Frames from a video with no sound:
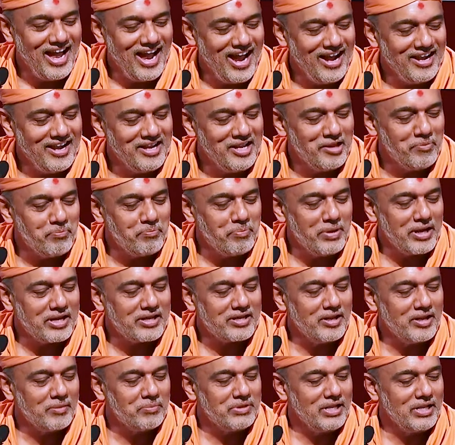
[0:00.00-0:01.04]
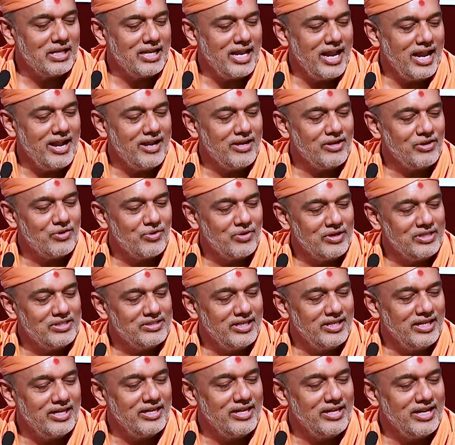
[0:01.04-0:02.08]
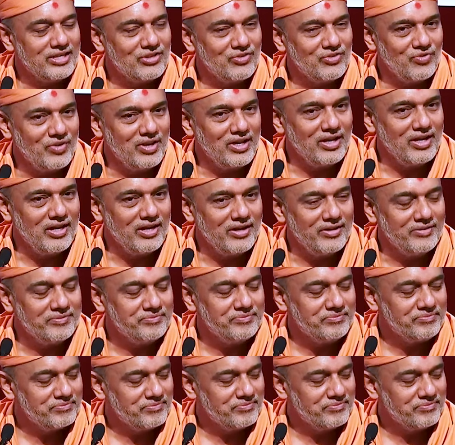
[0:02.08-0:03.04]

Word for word: And he picked up that ant on his index finger